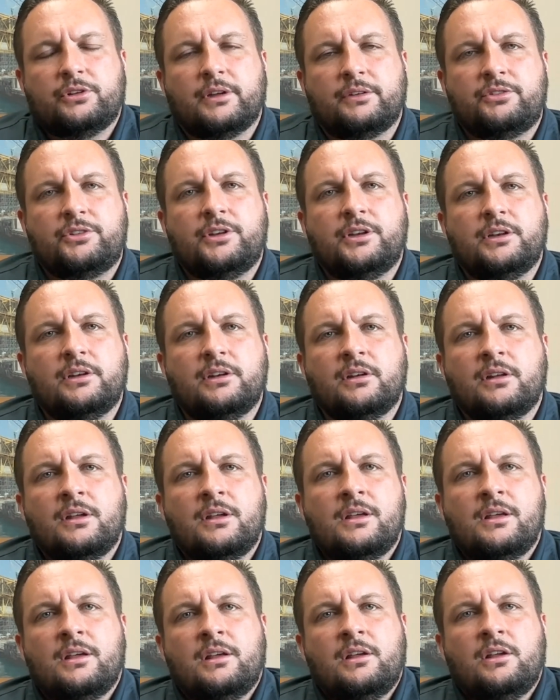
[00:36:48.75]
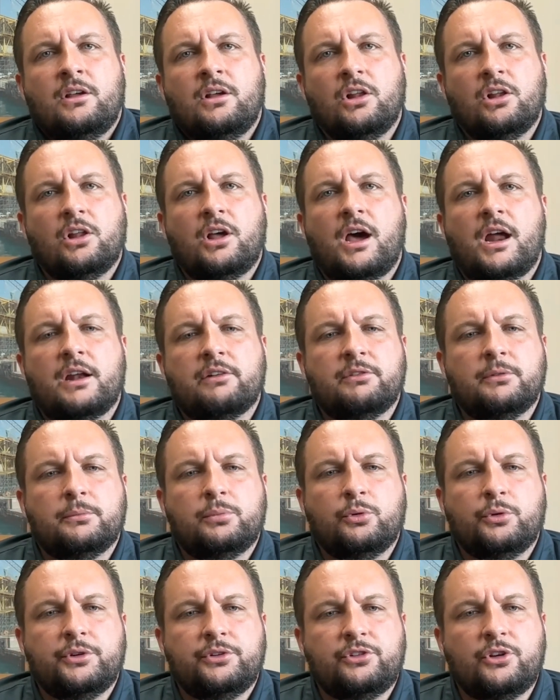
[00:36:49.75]
I've seen a lot of
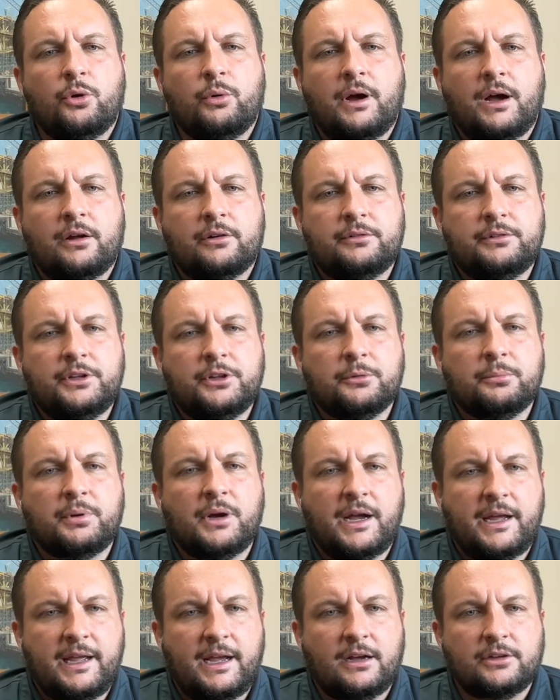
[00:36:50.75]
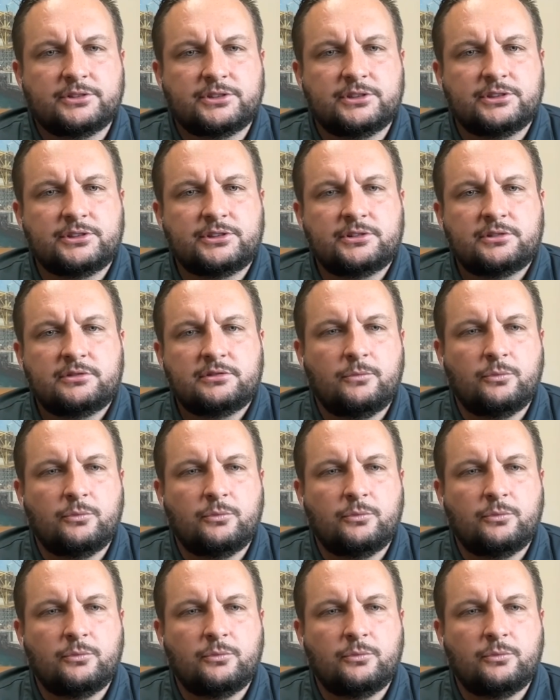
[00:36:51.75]
employees go out and either buy houses,